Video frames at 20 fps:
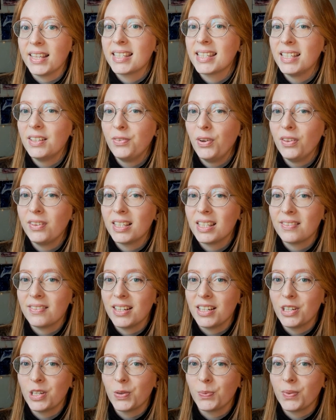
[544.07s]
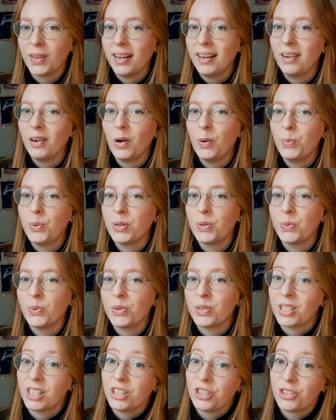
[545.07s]
that's it for this video. I hope it
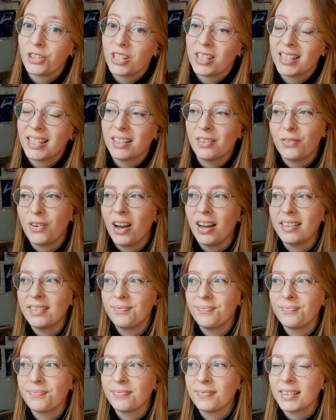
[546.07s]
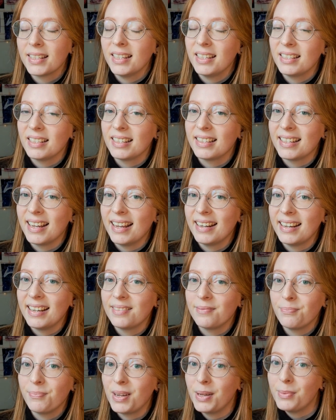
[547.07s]
was interesting, fun,
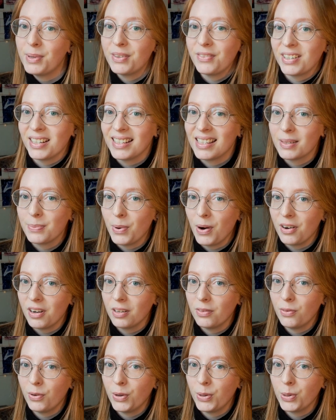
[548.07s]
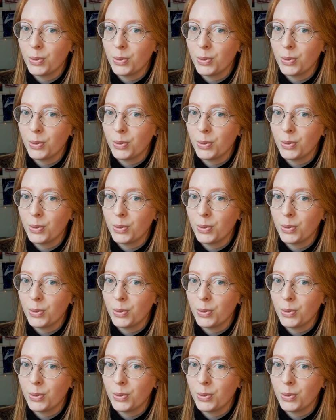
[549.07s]
entertaining, maybe even inspiring for